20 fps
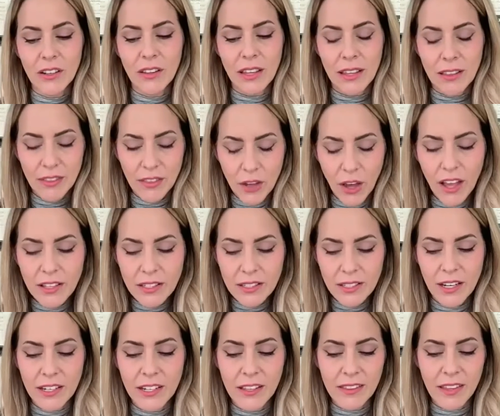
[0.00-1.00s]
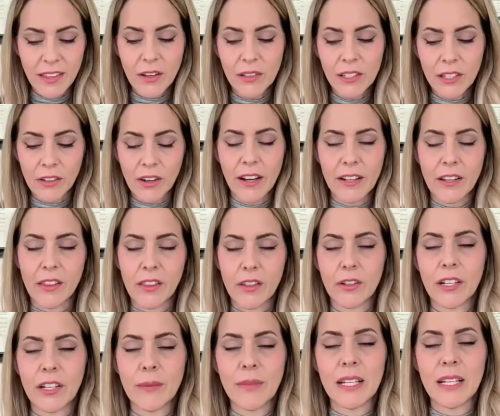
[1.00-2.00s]
in that study, they only grounded
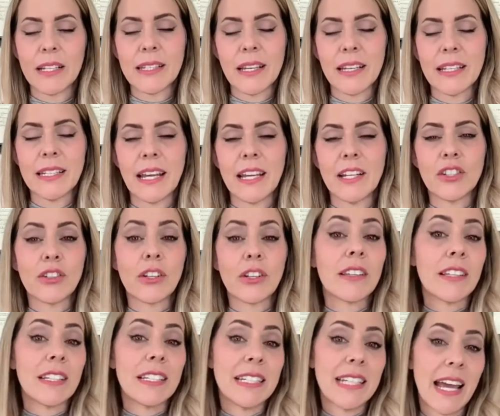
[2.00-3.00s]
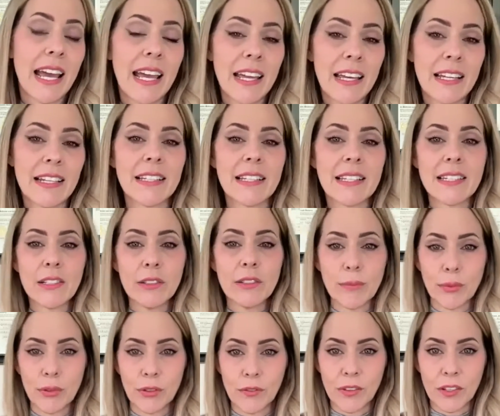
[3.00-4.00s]
30 minutes a day during the day, and it still
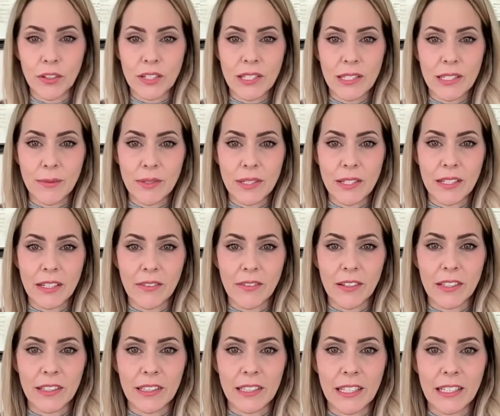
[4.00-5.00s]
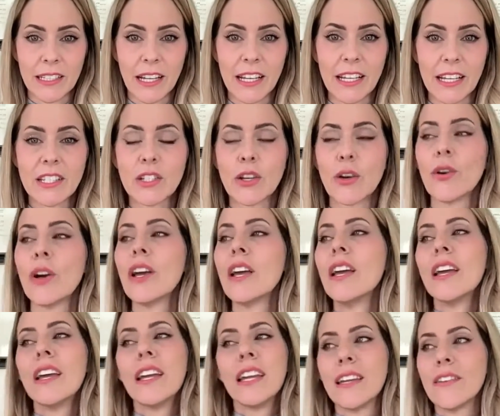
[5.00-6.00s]
improved their sleep significantly at night. So
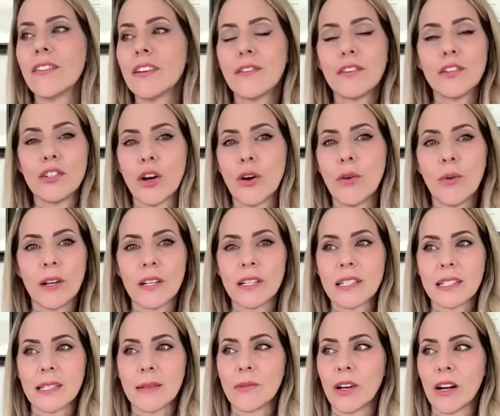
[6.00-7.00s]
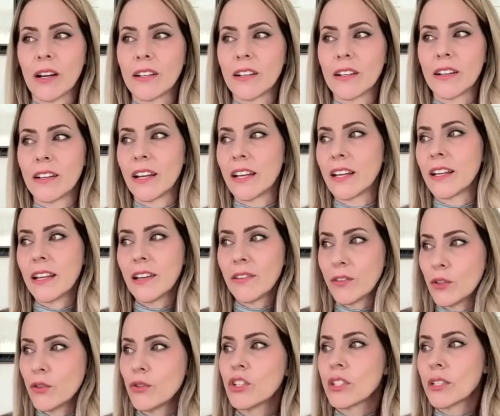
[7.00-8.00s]
even if you don't want to sleep grounded at night, if
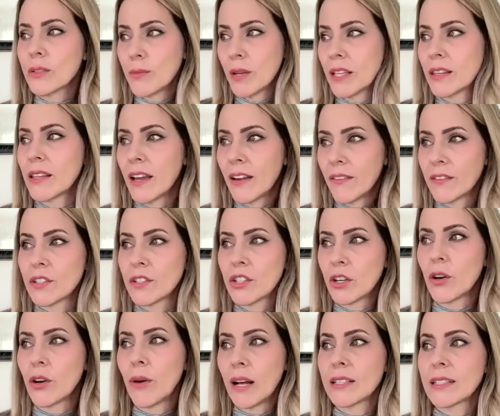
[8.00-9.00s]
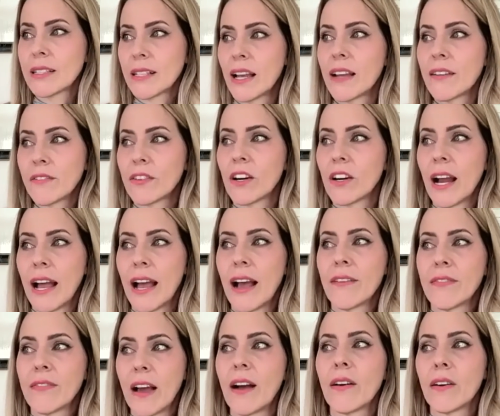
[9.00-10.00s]
you just make the effort to go outside for a
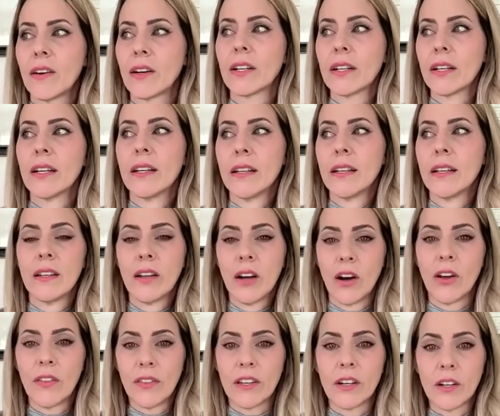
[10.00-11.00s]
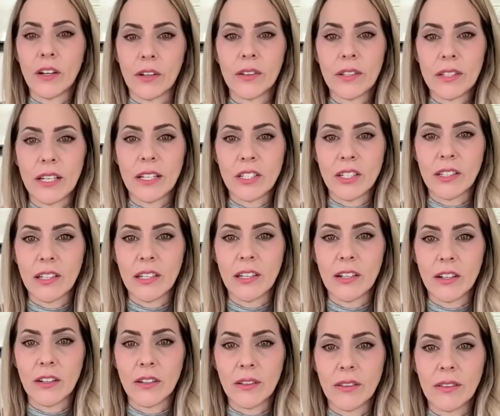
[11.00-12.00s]
half hour on the earth, touching the
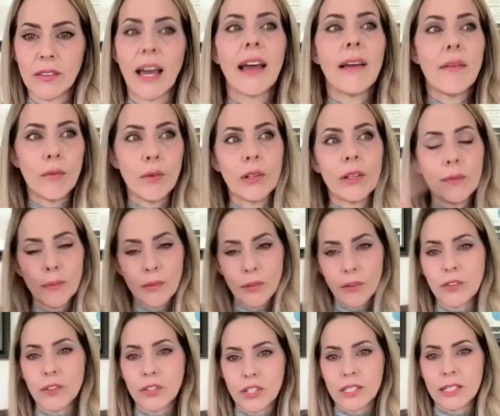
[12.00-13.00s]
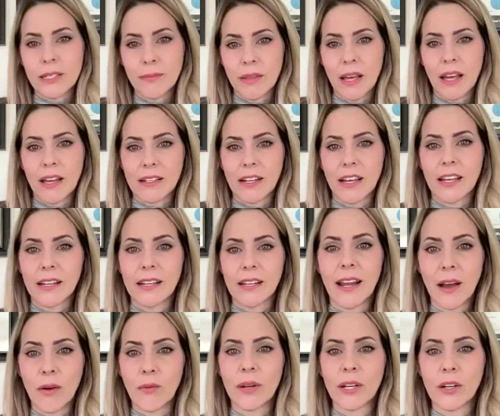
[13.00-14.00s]
earth, that will improve your sleep that night. And
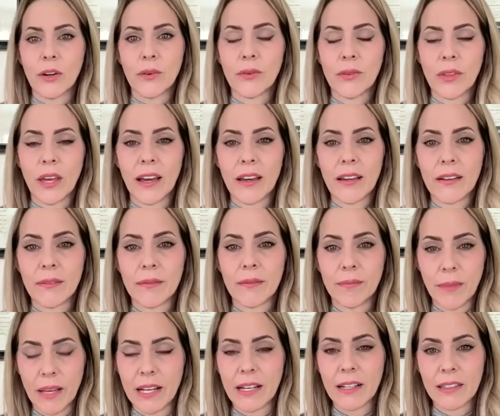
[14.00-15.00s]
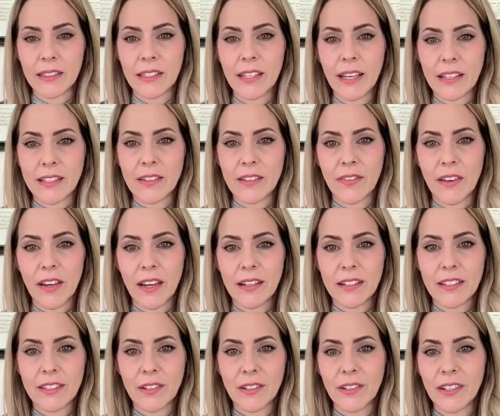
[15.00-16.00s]
now we know that medically as a
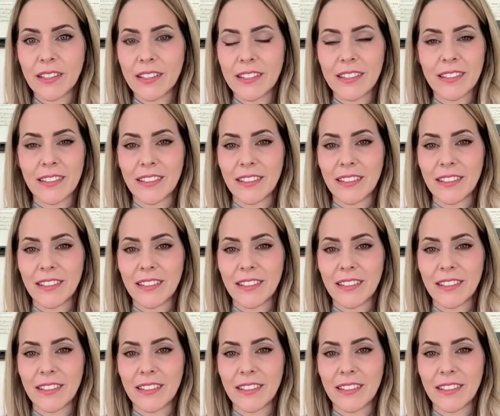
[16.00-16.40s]
fact. So it's